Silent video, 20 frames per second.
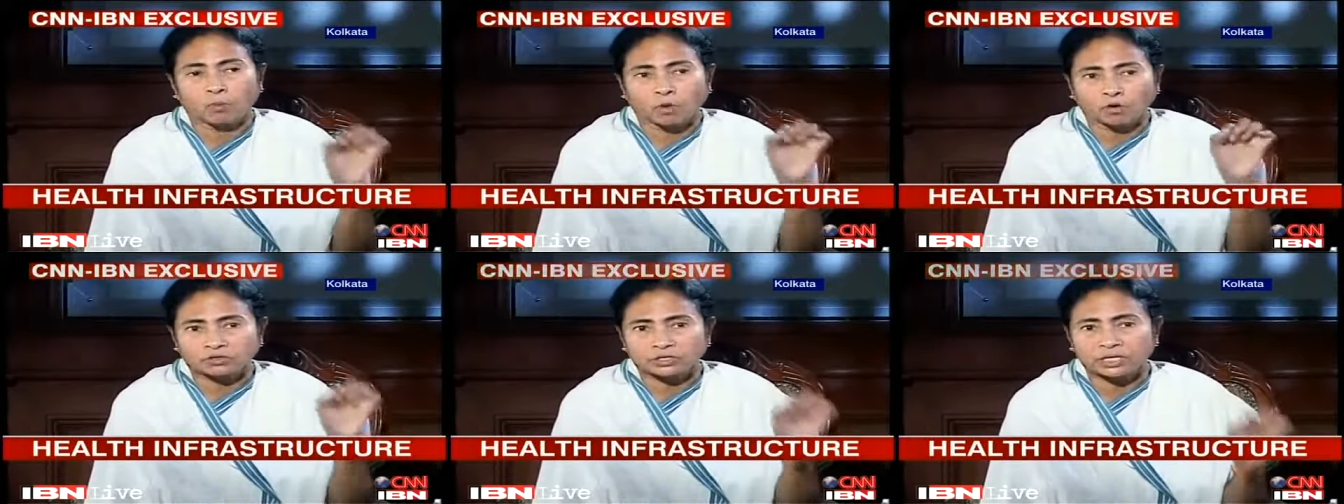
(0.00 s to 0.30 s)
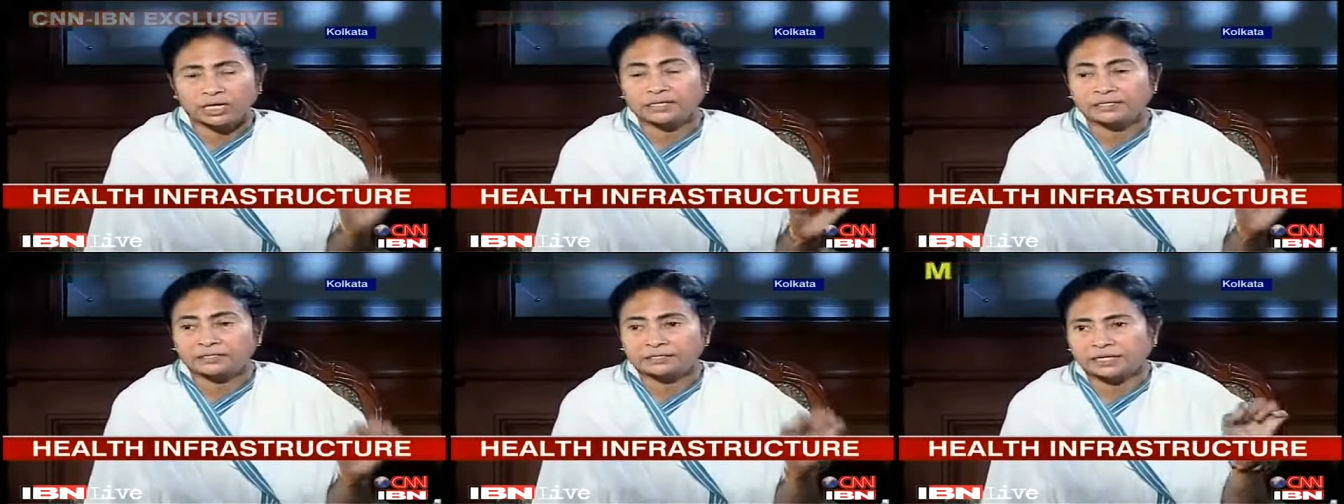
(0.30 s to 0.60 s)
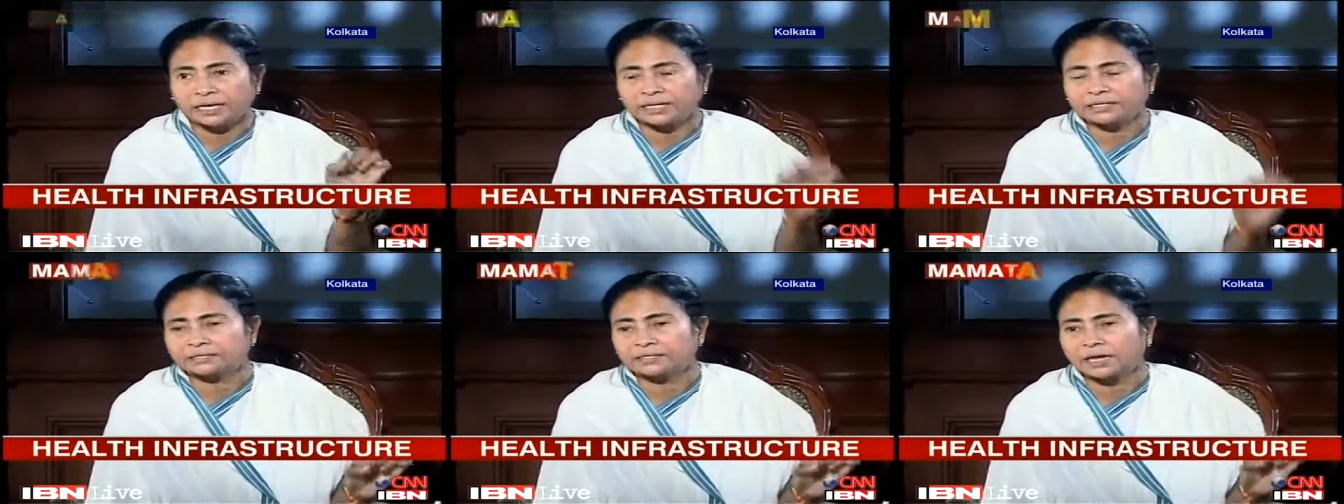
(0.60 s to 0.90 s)
more
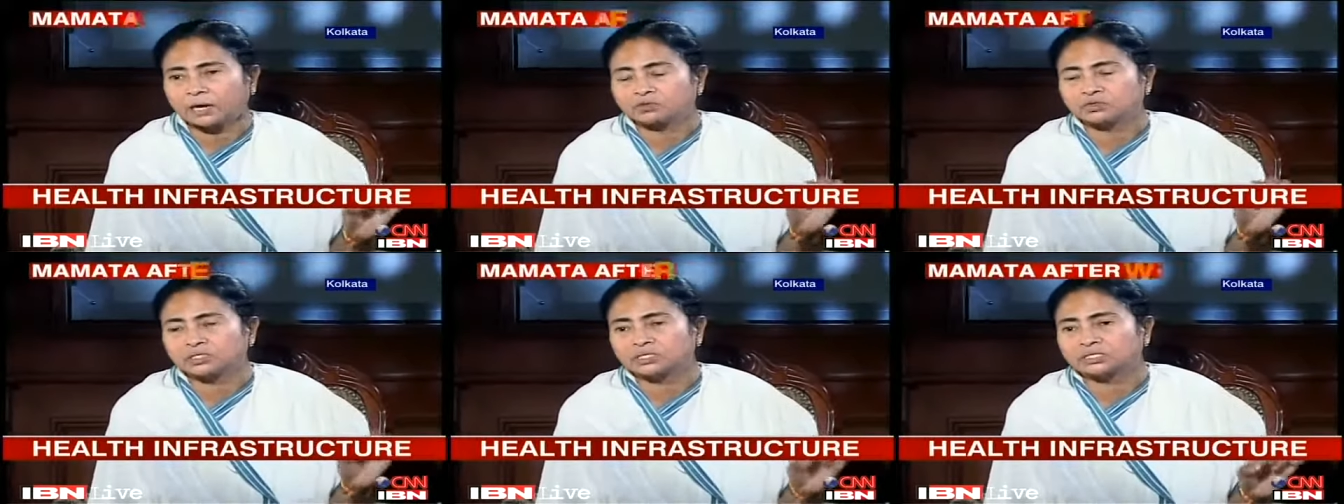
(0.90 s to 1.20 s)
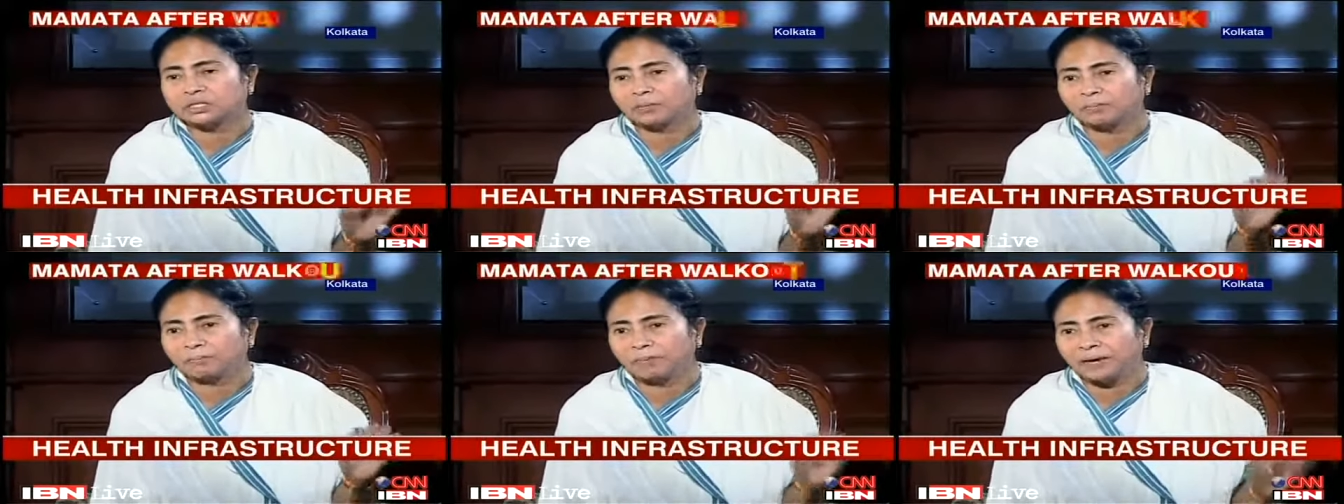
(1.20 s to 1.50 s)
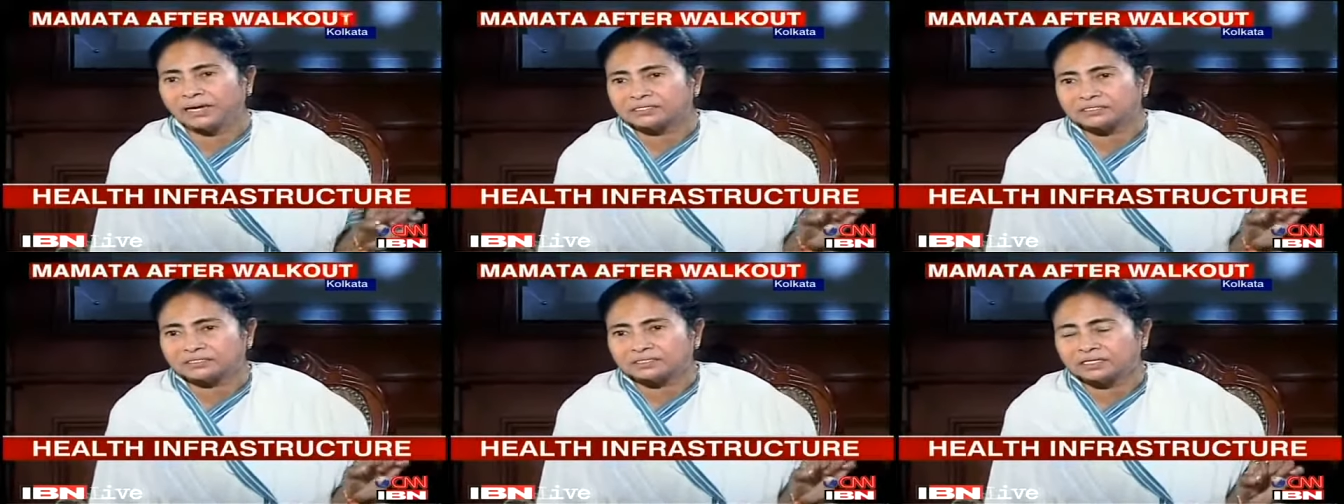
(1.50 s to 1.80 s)
than 10,000 the
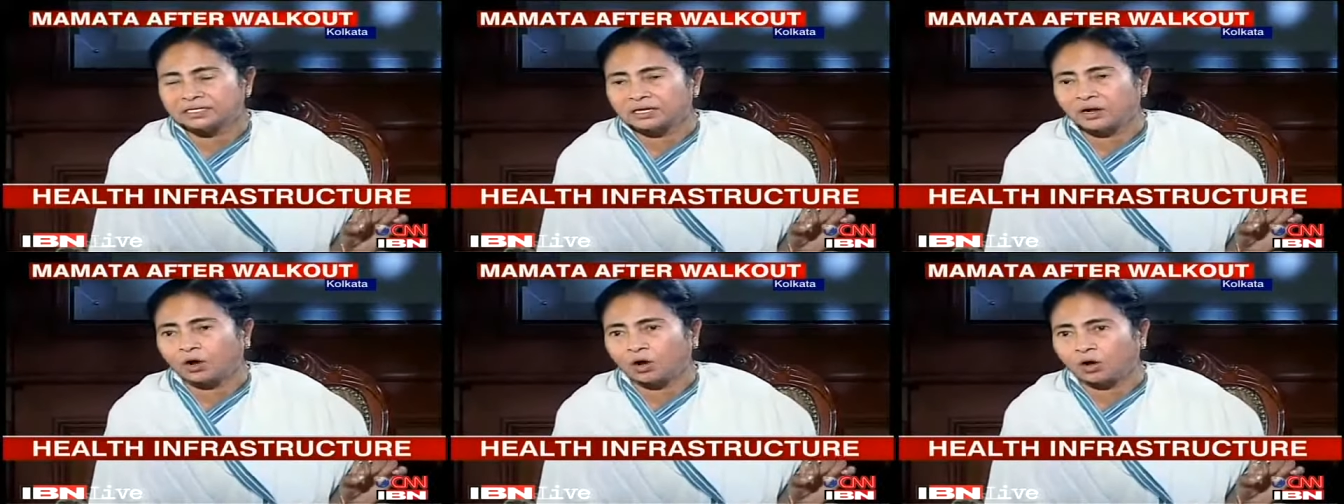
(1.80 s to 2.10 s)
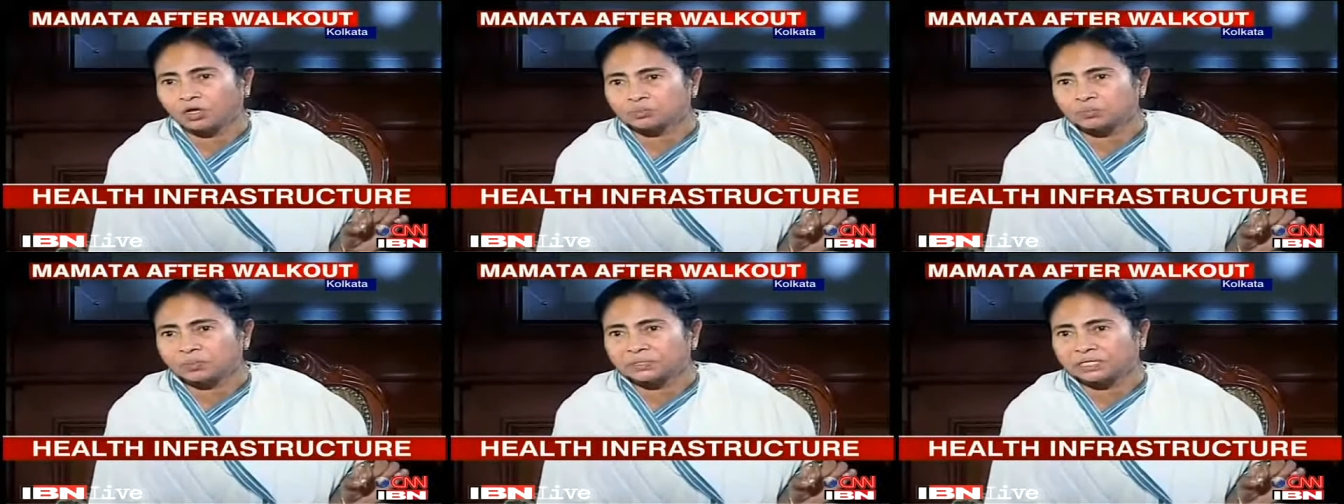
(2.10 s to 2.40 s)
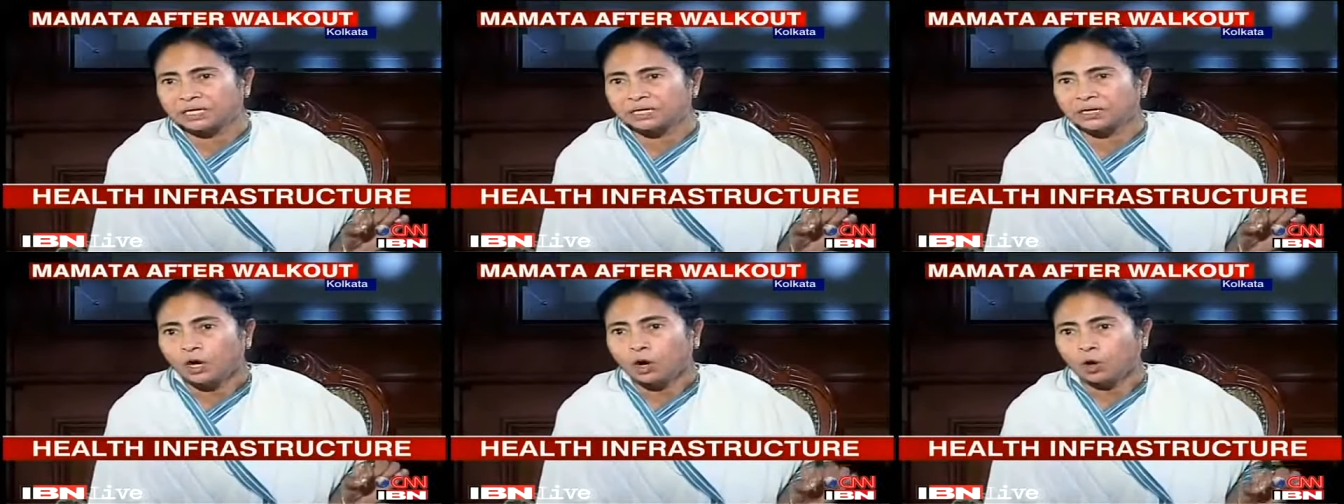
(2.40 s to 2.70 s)
beds in our
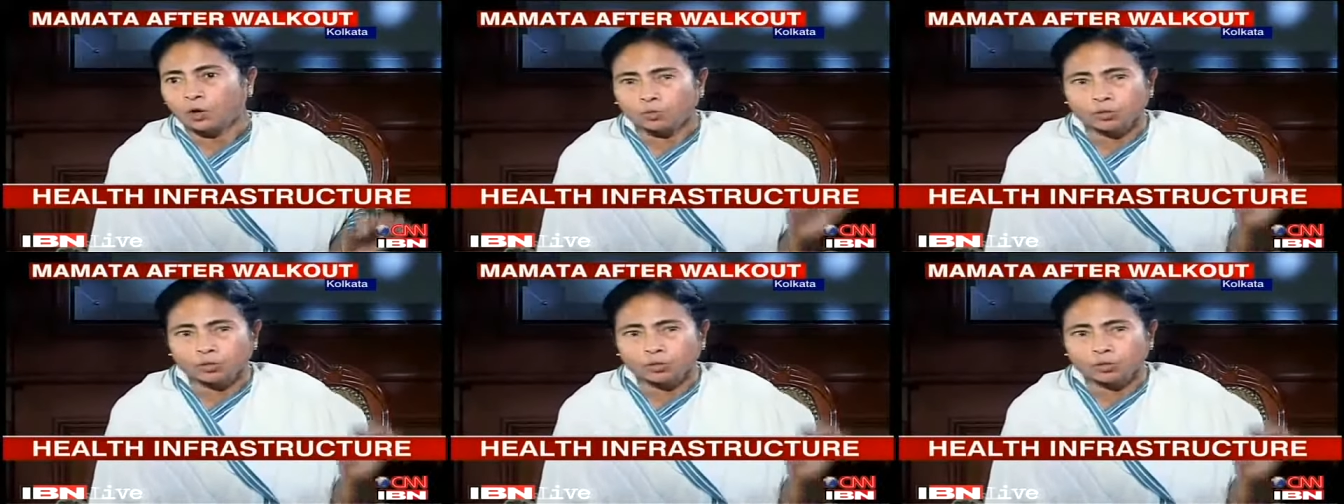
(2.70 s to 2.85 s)
hospital.